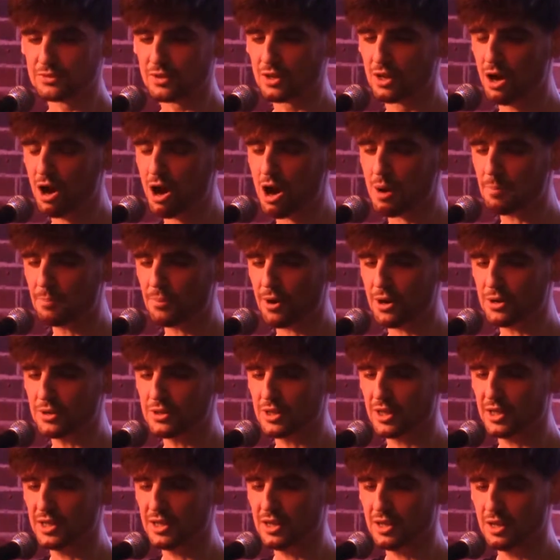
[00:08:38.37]

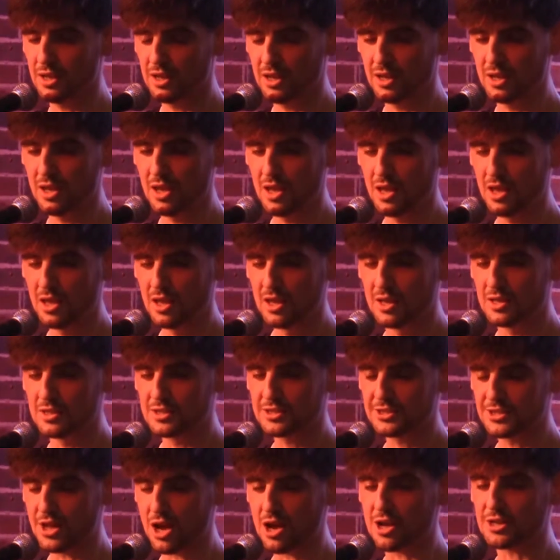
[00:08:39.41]
Heartbroken.
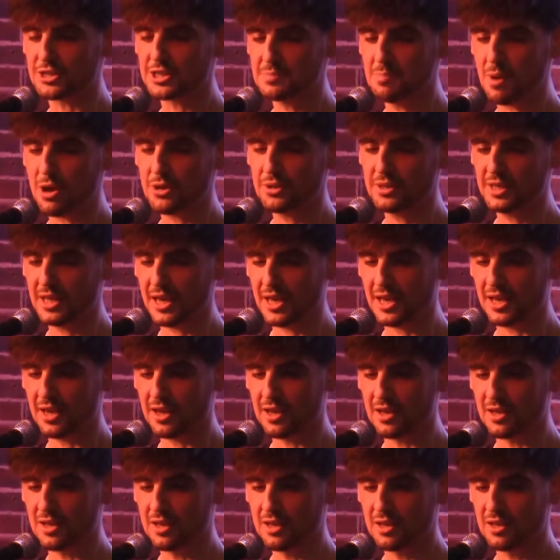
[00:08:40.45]
Start
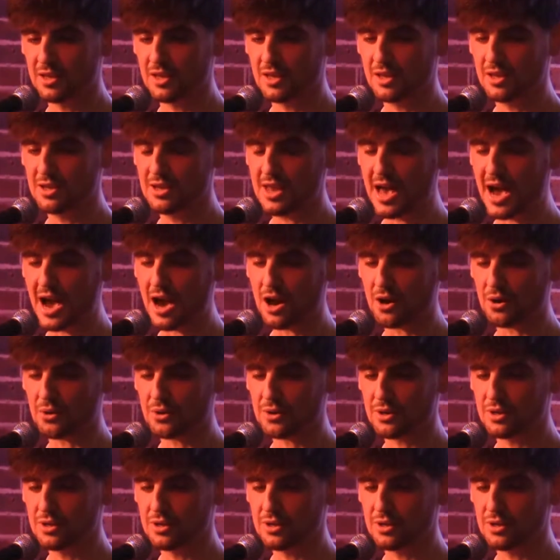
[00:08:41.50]
smoking. Now.